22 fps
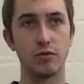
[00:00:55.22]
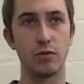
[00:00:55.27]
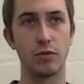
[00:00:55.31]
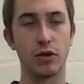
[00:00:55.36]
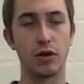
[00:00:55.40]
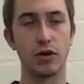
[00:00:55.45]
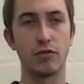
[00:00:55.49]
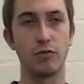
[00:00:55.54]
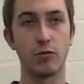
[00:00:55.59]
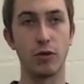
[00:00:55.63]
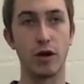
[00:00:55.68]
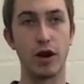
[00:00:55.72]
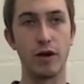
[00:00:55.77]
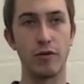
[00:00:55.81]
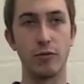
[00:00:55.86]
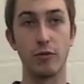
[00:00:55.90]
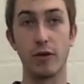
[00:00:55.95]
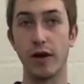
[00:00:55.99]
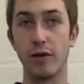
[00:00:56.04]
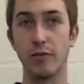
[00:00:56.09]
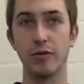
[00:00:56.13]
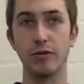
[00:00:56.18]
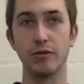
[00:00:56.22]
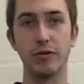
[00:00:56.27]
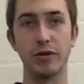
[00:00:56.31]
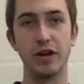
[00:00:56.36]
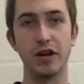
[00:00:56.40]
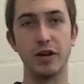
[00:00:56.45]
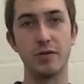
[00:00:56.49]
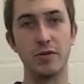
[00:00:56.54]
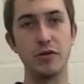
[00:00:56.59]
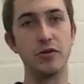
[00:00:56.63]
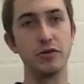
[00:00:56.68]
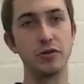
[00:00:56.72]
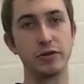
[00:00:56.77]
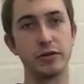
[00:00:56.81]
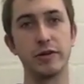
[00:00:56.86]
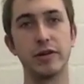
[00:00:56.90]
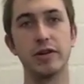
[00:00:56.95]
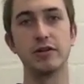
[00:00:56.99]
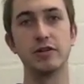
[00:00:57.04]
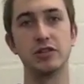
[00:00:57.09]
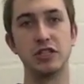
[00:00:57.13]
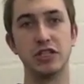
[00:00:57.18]
what I had been reading about
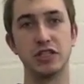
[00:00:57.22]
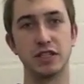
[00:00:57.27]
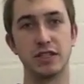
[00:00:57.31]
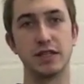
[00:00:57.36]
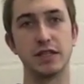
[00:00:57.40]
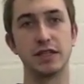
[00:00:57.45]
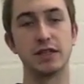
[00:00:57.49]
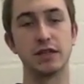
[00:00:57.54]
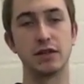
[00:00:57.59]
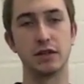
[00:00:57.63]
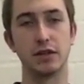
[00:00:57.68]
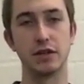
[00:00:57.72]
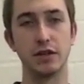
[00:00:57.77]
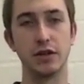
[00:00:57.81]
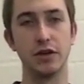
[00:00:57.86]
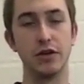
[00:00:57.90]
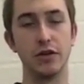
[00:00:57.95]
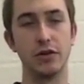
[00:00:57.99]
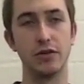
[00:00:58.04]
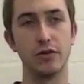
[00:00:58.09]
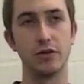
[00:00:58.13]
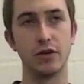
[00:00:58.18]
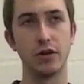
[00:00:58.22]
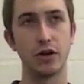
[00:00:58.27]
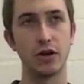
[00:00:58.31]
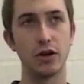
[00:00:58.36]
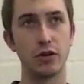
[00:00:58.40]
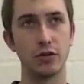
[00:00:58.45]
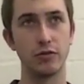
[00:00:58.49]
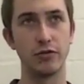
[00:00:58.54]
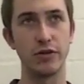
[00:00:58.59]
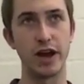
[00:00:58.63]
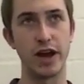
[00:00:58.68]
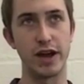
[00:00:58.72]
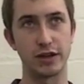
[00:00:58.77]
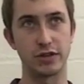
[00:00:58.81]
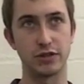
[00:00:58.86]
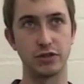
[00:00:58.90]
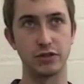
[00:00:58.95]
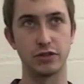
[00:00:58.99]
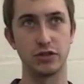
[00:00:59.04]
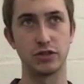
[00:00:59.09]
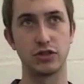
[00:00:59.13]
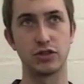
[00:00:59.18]
nuclear energy is that the
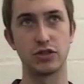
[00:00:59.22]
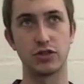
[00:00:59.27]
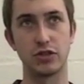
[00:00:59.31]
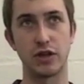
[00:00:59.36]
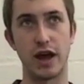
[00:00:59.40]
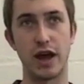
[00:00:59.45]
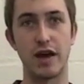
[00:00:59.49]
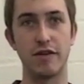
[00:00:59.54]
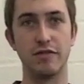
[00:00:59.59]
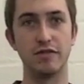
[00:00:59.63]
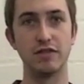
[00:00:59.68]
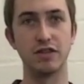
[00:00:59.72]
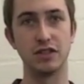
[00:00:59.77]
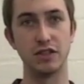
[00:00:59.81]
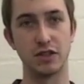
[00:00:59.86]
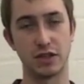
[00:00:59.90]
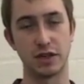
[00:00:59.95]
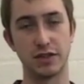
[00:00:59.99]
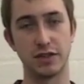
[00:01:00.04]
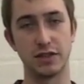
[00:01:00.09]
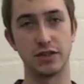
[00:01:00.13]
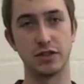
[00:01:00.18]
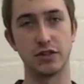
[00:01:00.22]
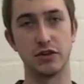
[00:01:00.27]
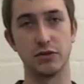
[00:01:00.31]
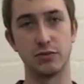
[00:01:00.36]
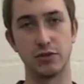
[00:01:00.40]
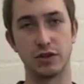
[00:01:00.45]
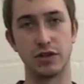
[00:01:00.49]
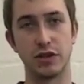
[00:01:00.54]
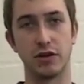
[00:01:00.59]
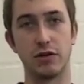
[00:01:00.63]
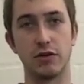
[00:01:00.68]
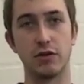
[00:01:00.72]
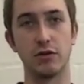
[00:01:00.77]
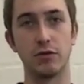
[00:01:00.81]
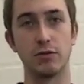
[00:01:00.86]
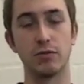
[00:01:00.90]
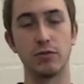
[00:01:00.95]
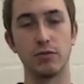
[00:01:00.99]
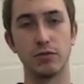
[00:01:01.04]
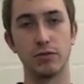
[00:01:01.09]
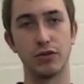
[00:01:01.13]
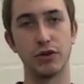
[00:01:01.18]
reactors have these isotopes that are
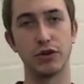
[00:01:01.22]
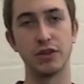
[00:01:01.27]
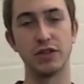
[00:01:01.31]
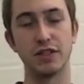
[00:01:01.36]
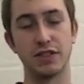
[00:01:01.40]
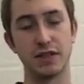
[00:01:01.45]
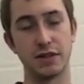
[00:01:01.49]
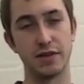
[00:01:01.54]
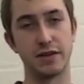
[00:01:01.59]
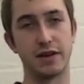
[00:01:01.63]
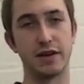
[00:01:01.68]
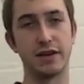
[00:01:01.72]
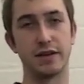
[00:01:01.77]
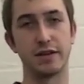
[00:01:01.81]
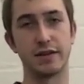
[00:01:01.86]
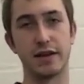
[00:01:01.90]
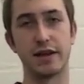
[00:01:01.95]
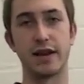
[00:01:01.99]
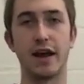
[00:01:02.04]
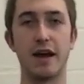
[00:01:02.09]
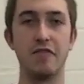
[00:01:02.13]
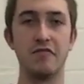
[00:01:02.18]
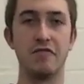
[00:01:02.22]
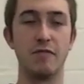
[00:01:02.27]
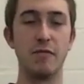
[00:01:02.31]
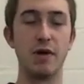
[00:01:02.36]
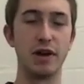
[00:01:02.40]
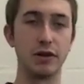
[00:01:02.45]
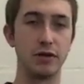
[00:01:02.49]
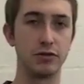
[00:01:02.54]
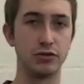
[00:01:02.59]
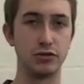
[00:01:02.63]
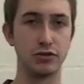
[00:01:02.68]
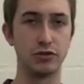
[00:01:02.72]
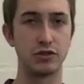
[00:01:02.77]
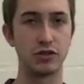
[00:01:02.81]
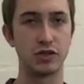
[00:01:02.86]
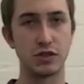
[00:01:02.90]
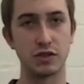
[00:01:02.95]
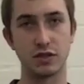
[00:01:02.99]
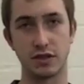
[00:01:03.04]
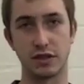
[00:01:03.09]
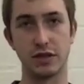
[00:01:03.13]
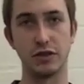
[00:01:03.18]
purely synthetic, that have medical
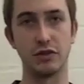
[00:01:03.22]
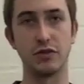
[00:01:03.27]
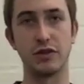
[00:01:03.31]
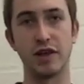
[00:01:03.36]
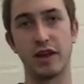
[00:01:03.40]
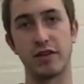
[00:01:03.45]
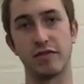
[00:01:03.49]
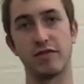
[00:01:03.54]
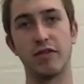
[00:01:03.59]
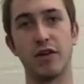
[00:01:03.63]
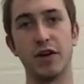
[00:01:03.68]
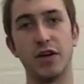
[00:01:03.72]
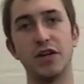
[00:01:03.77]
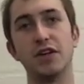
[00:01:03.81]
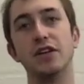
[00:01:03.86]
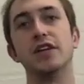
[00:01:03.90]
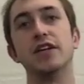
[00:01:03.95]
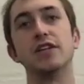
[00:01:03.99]
uses that you can't find